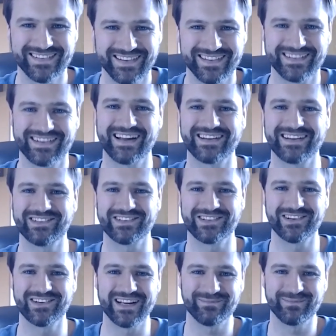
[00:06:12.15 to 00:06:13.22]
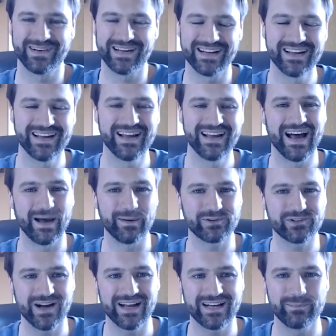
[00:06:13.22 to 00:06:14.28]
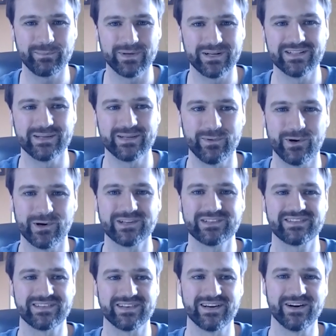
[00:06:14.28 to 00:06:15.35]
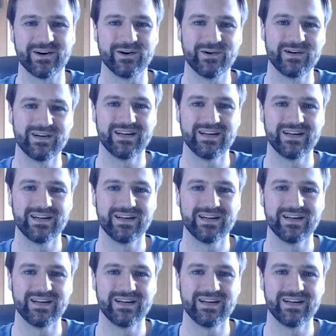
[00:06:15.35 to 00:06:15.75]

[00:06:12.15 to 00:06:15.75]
Yeah. Great, but I'm trying to build it more. So